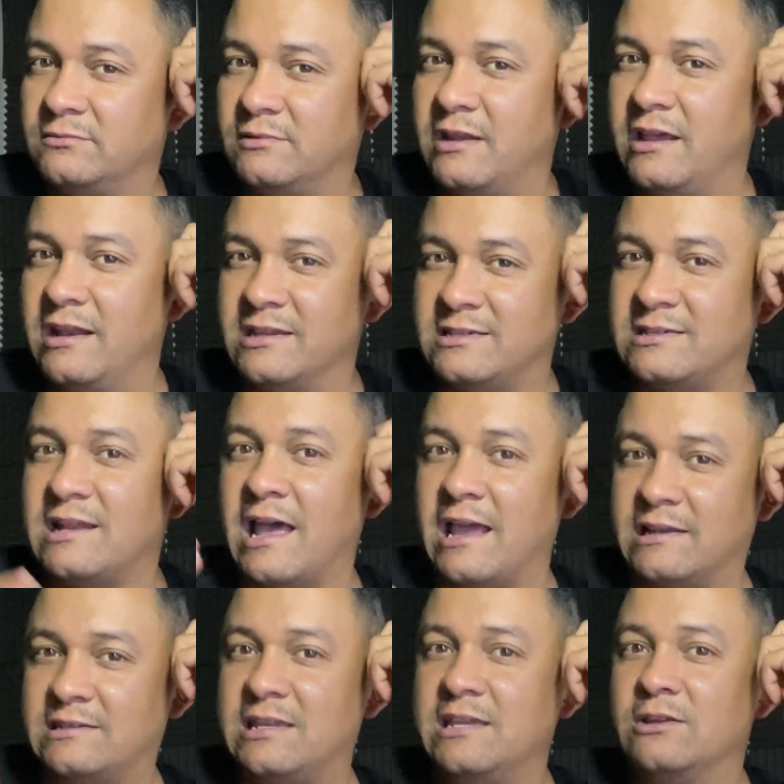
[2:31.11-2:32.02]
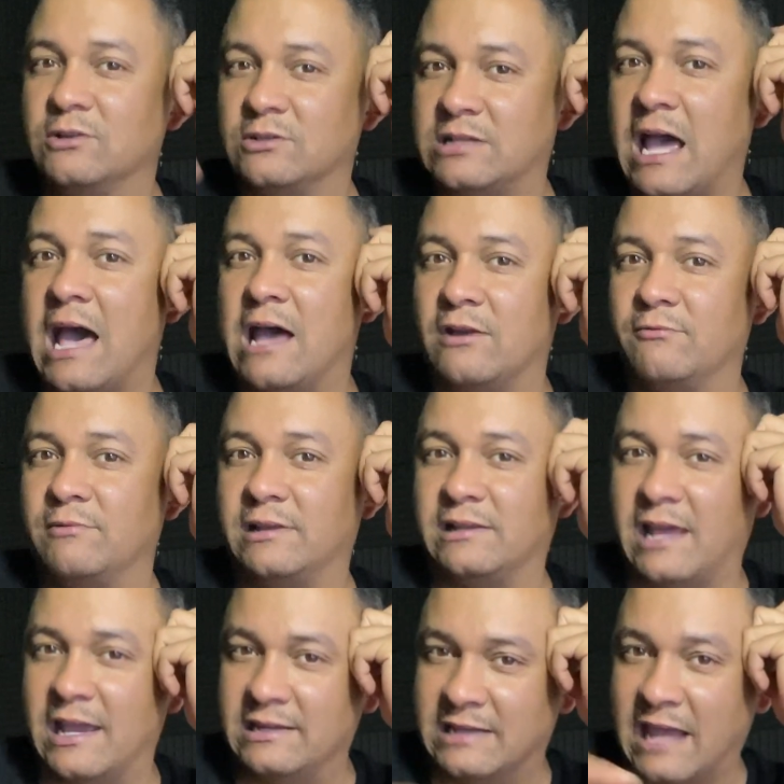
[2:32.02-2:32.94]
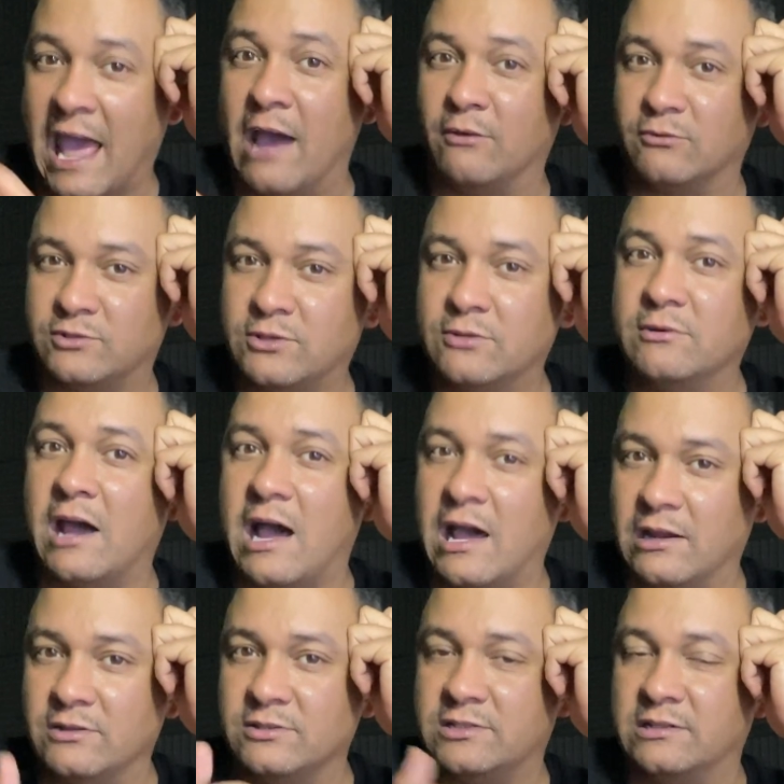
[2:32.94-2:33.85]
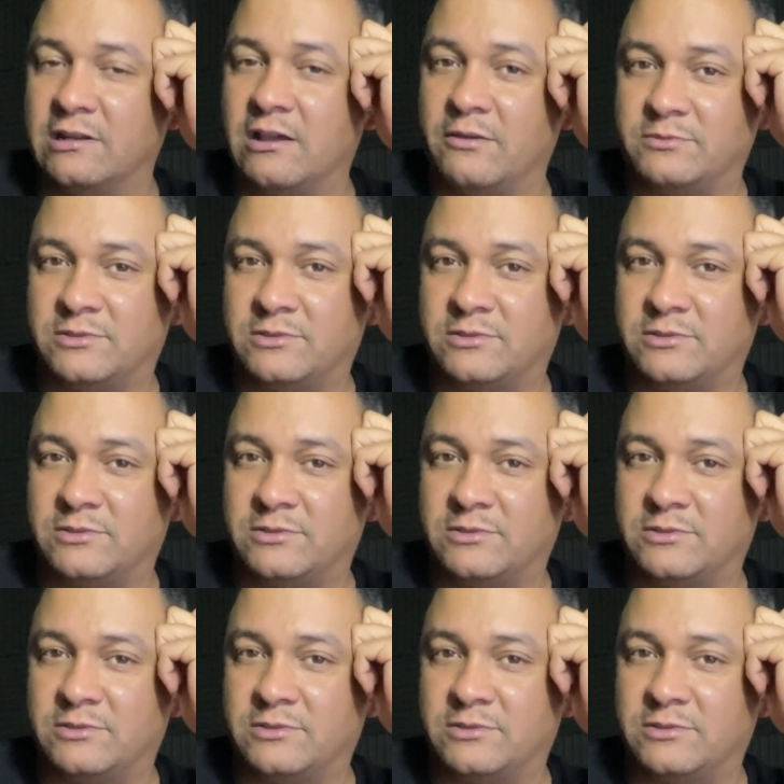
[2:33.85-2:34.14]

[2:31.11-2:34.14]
And it's like teeter-tottering, like down $2 and up,